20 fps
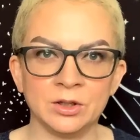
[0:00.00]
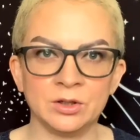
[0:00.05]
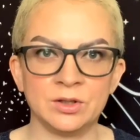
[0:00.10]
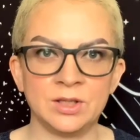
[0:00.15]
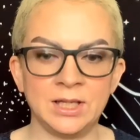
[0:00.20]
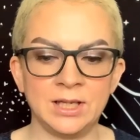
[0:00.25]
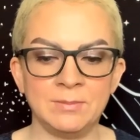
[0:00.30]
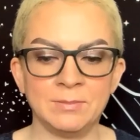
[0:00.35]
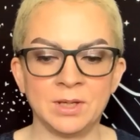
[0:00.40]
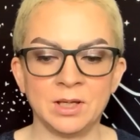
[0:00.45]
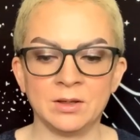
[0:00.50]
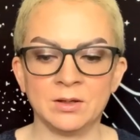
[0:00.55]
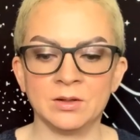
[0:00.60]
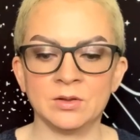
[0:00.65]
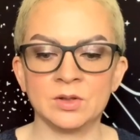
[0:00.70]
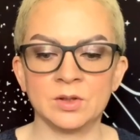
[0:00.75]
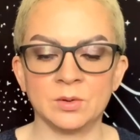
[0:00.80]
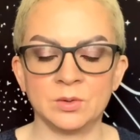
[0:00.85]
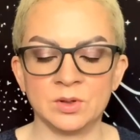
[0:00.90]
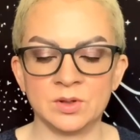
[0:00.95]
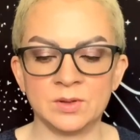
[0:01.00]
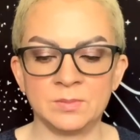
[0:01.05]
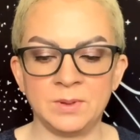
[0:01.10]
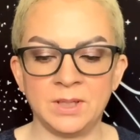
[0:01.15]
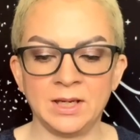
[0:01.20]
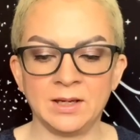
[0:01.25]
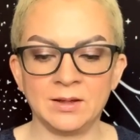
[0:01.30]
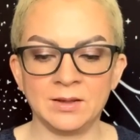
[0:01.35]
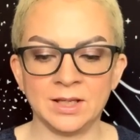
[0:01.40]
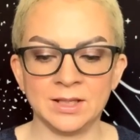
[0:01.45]
demon, so to
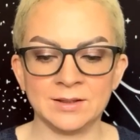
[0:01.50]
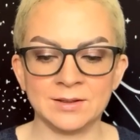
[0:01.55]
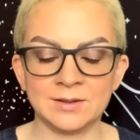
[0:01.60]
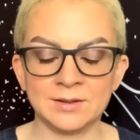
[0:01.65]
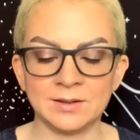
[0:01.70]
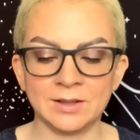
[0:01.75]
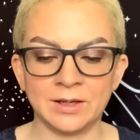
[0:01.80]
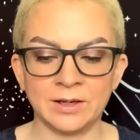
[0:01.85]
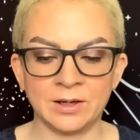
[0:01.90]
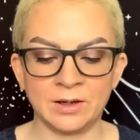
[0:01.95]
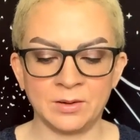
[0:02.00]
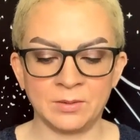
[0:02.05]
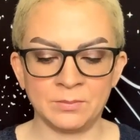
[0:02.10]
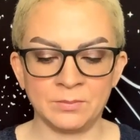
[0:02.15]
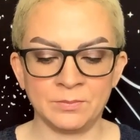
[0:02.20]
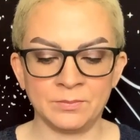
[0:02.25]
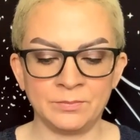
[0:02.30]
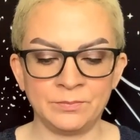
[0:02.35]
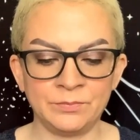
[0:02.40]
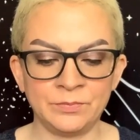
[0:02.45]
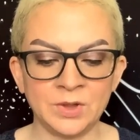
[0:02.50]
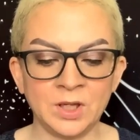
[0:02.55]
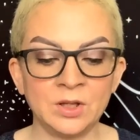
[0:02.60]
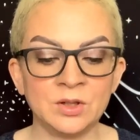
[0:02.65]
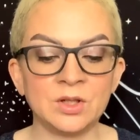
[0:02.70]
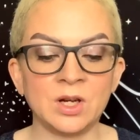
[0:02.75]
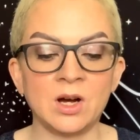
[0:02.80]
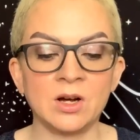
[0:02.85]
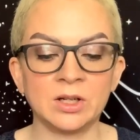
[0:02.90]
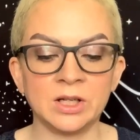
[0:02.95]
speak, that's um,
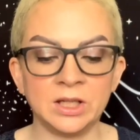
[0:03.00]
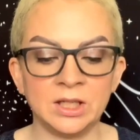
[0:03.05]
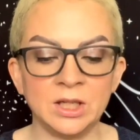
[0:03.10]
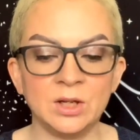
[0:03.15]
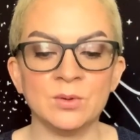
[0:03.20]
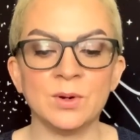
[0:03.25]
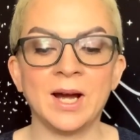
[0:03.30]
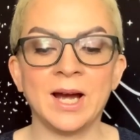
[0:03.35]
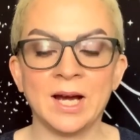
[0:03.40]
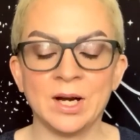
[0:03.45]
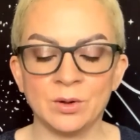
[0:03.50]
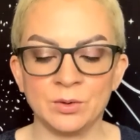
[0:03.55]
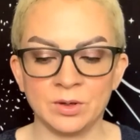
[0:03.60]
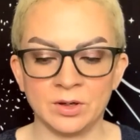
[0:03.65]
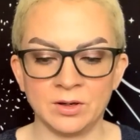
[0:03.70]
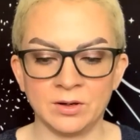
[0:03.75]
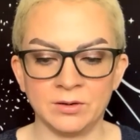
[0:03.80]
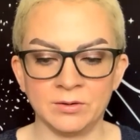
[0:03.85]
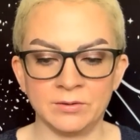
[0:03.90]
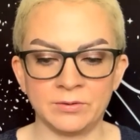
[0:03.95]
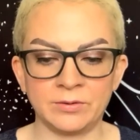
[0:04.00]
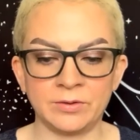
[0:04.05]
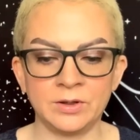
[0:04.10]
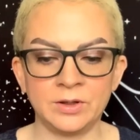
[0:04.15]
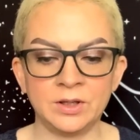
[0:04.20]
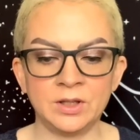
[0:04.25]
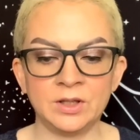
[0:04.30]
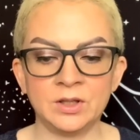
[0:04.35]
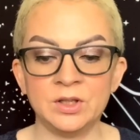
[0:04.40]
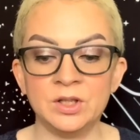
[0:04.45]
talking you out of
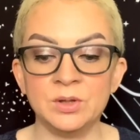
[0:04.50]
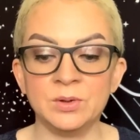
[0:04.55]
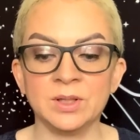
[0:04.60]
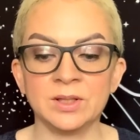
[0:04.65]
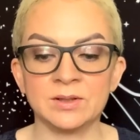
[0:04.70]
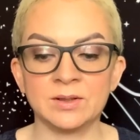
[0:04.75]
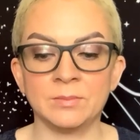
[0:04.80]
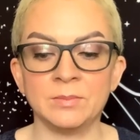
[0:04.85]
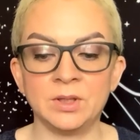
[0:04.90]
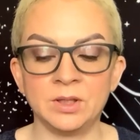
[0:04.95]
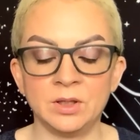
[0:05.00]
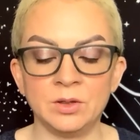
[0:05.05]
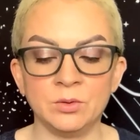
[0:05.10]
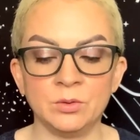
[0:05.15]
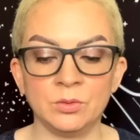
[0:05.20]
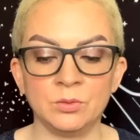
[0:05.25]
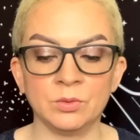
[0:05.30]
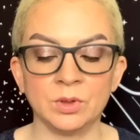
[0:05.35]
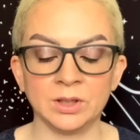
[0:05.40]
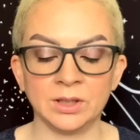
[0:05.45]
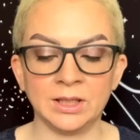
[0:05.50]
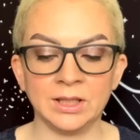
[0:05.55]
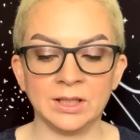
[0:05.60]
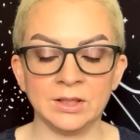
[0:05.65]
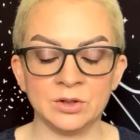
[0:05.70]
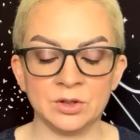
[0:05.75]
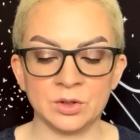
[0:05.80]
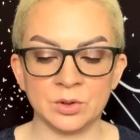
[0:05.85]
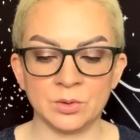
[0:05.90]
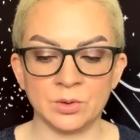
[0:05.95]
doing something you would really
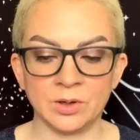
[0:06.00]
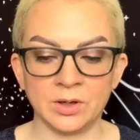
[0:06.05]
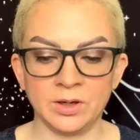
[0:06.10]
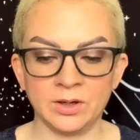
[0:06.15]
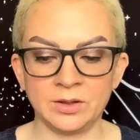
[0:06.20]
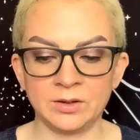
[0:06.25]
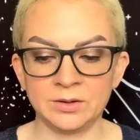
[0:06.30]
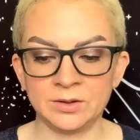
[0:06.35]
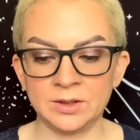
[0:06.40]
enjoy.